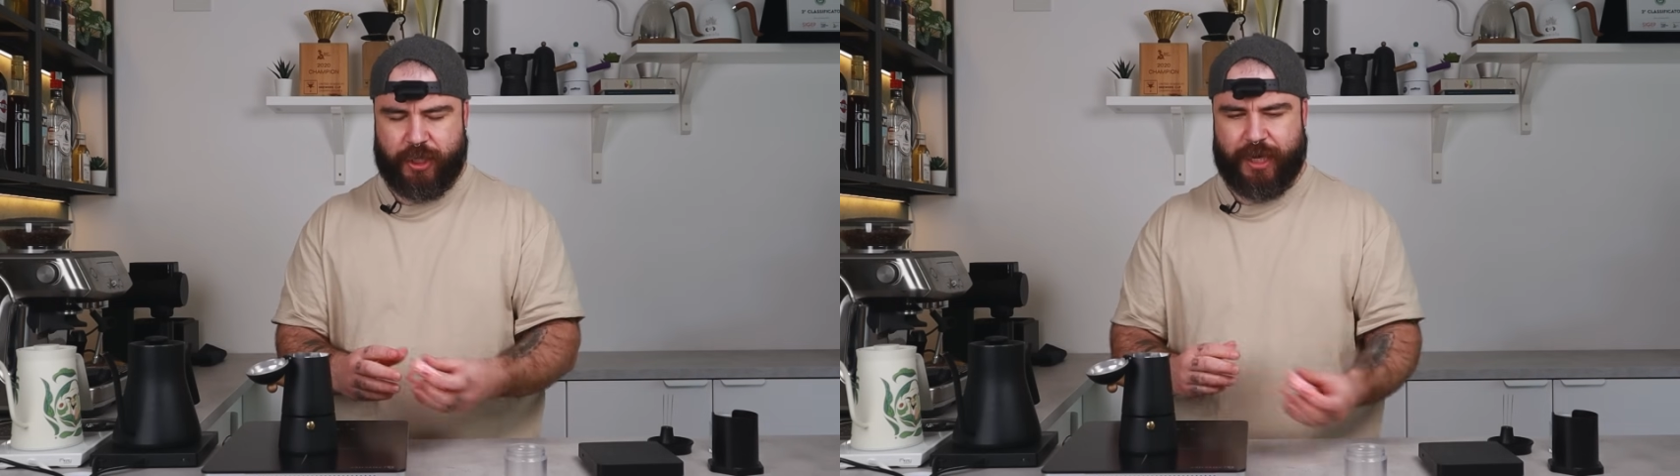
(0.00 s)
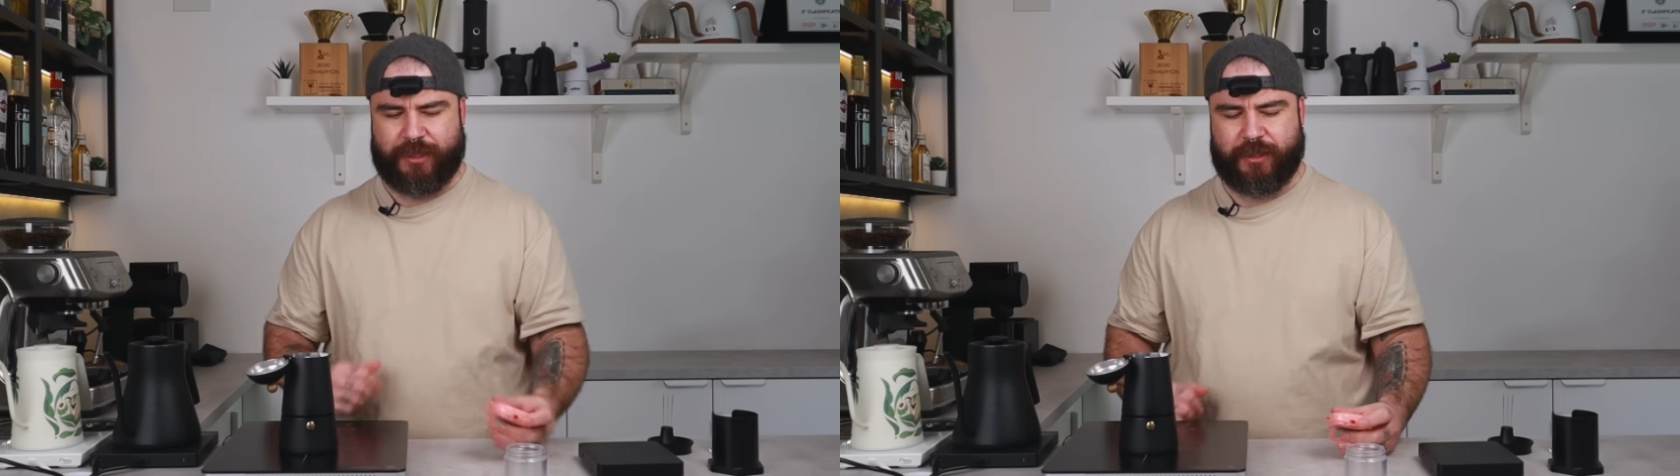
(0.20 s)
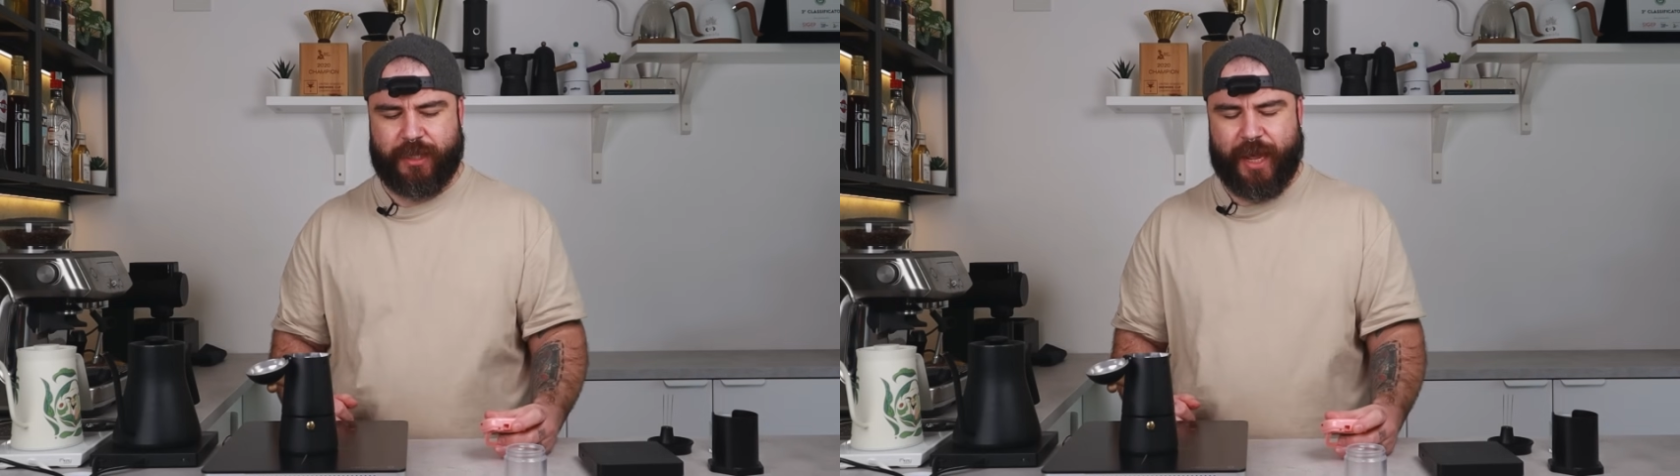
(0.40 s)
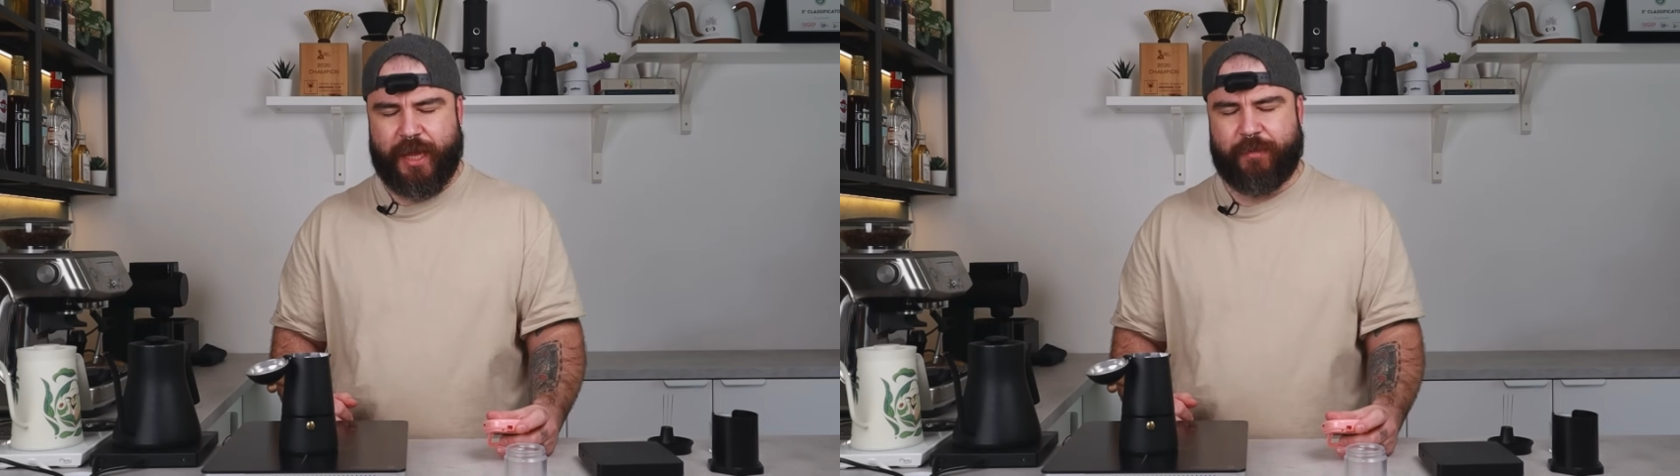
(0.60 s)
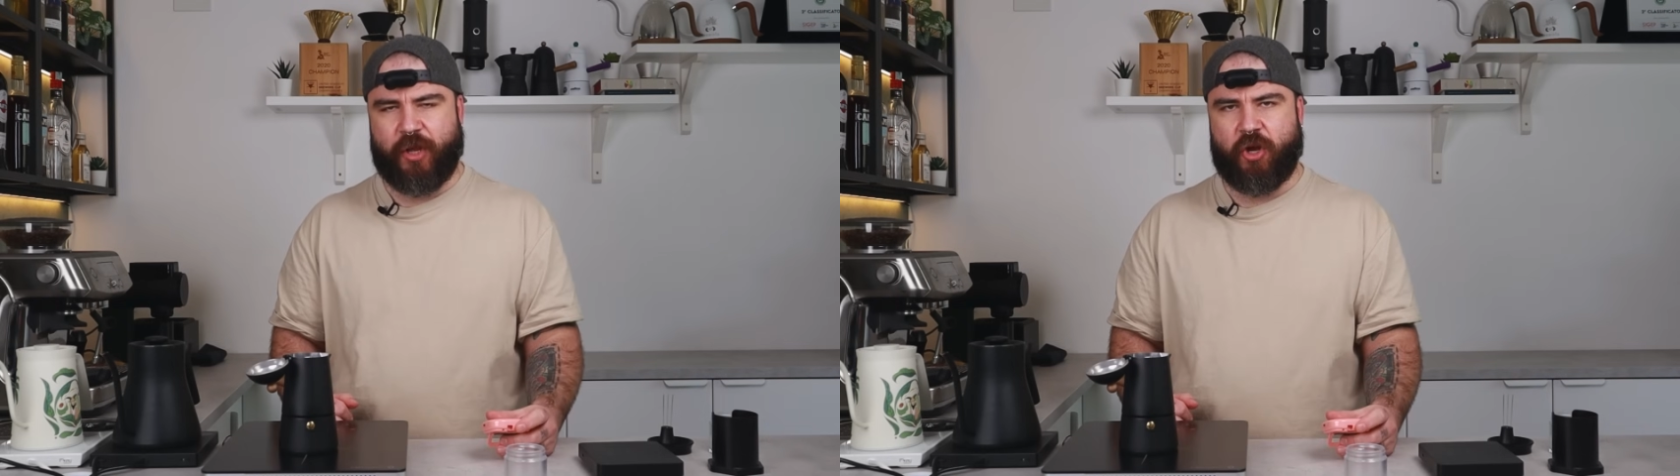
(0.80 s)
Last
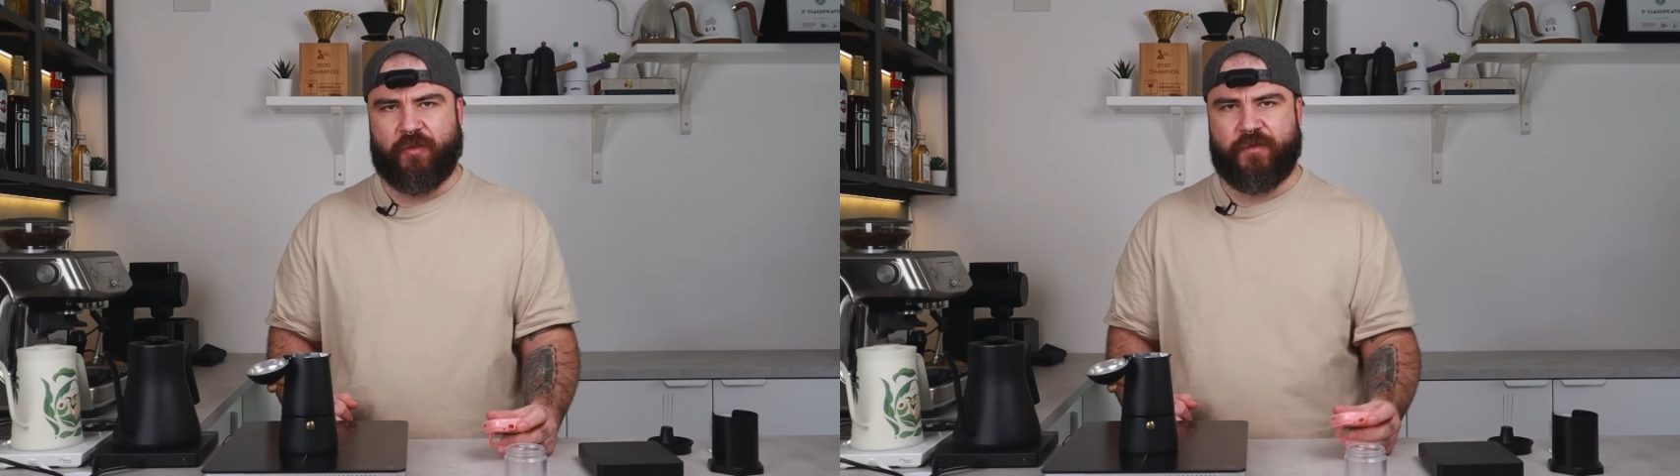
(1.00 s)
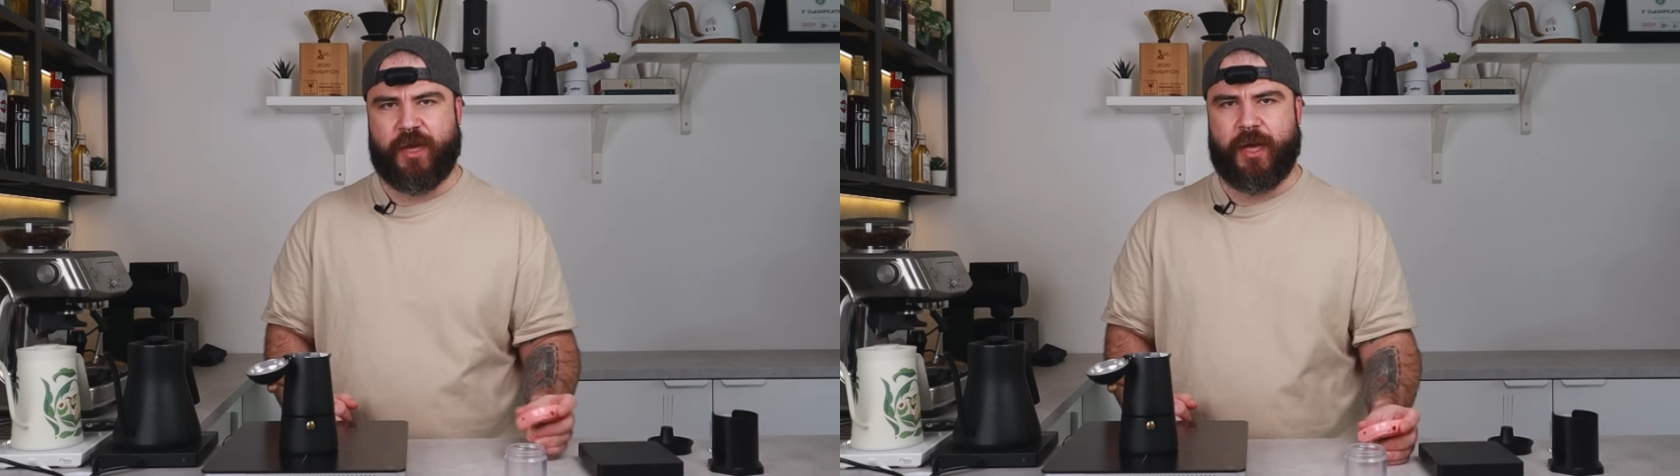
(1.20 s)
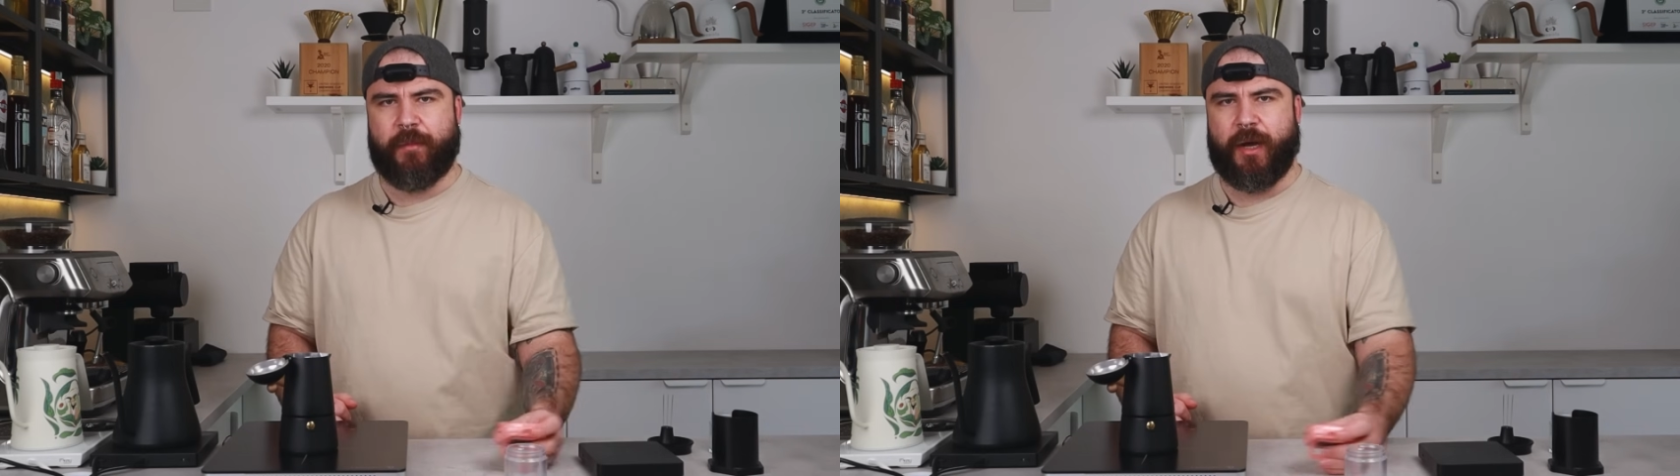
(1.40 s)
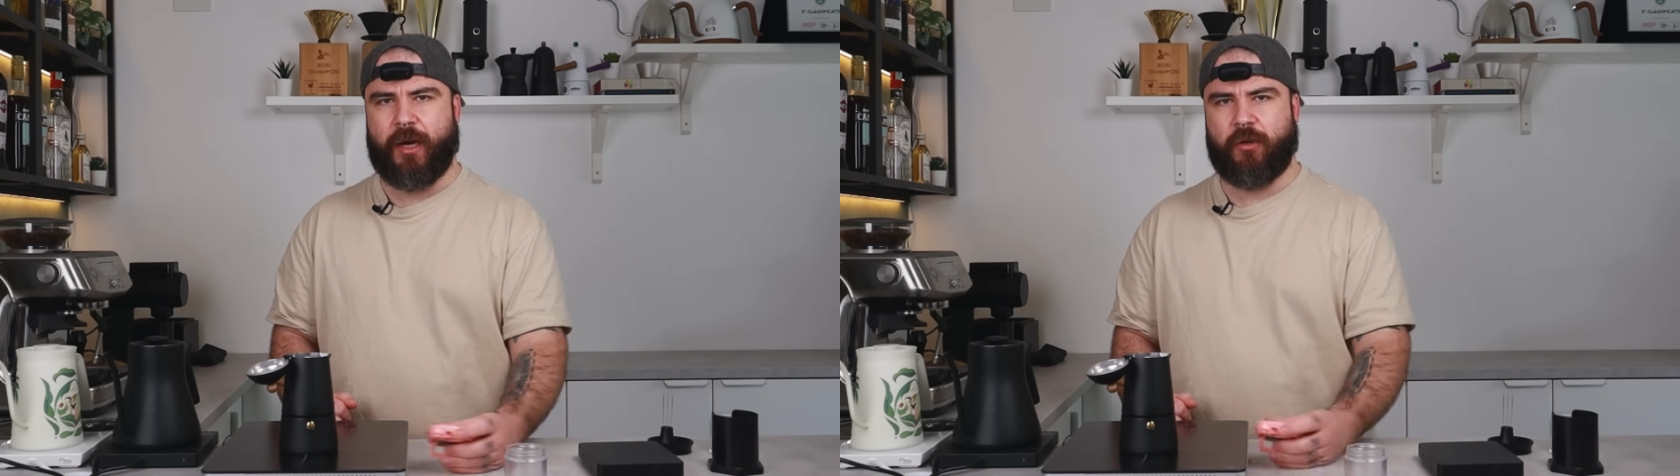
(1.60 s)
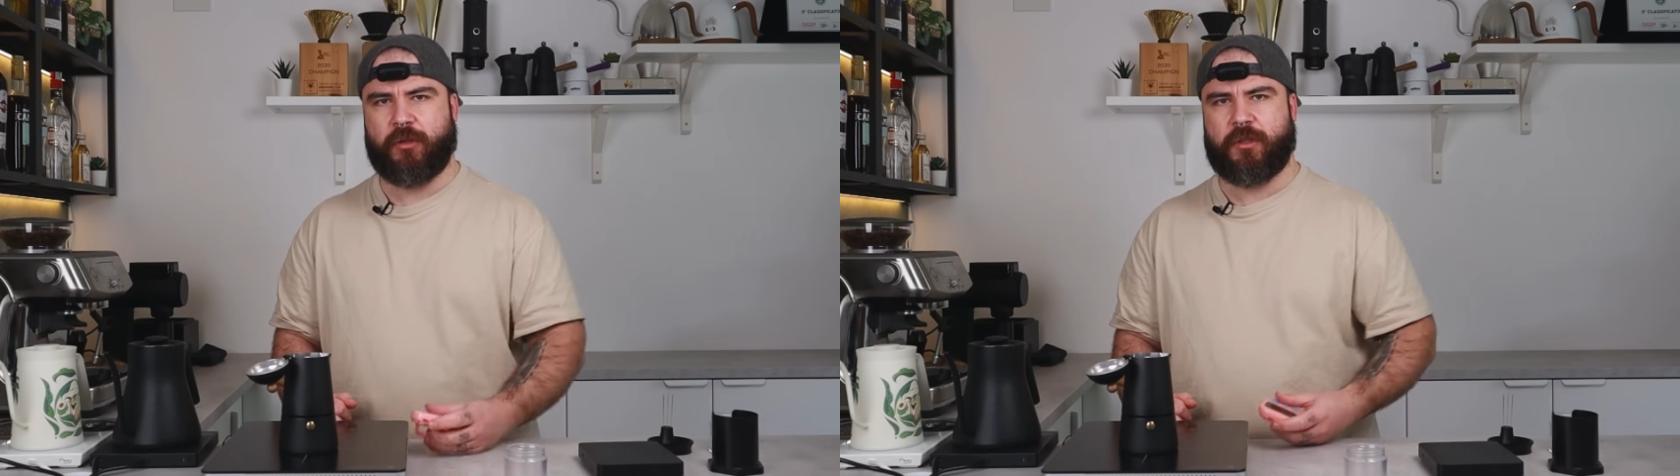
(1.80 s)
time the coffee came
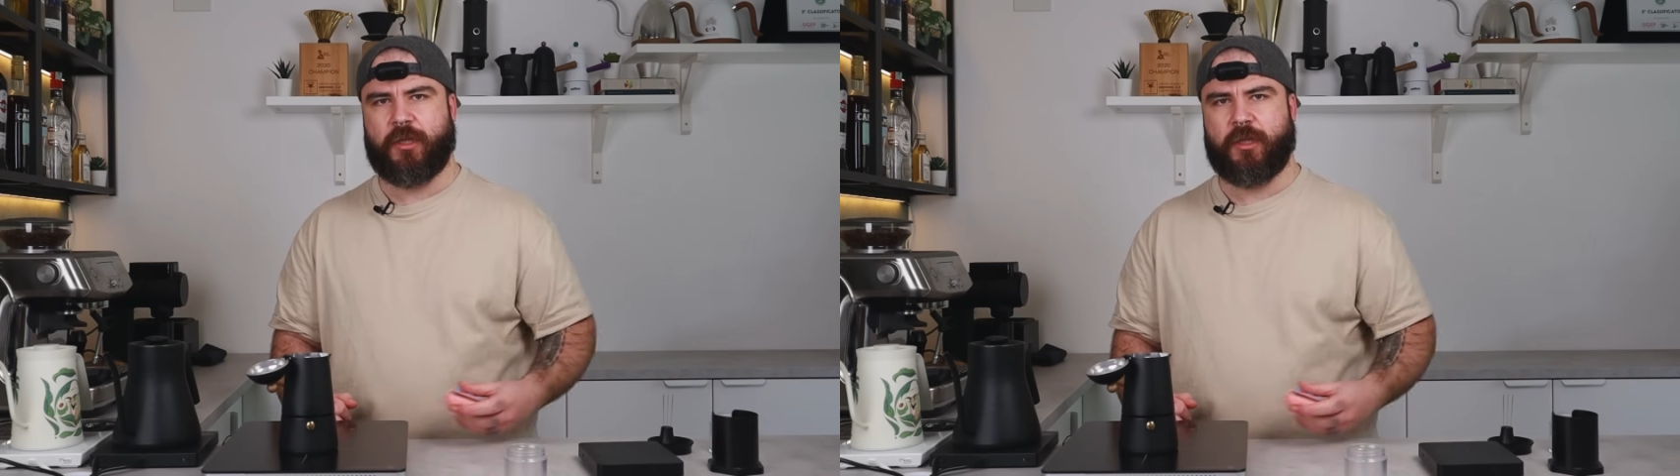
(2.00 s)
out